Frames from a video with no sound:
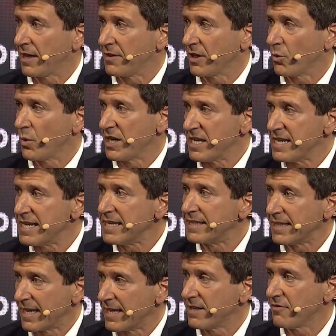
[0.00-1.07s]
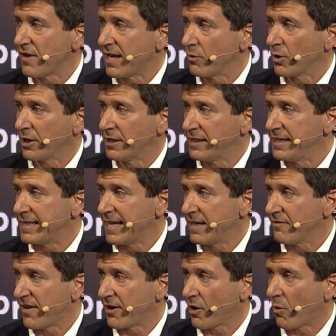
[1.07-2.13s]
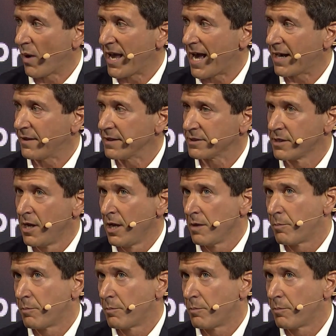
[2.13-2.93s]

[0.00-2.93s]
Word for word: I think we need to innovate. We're going to need to innovate our way out of this.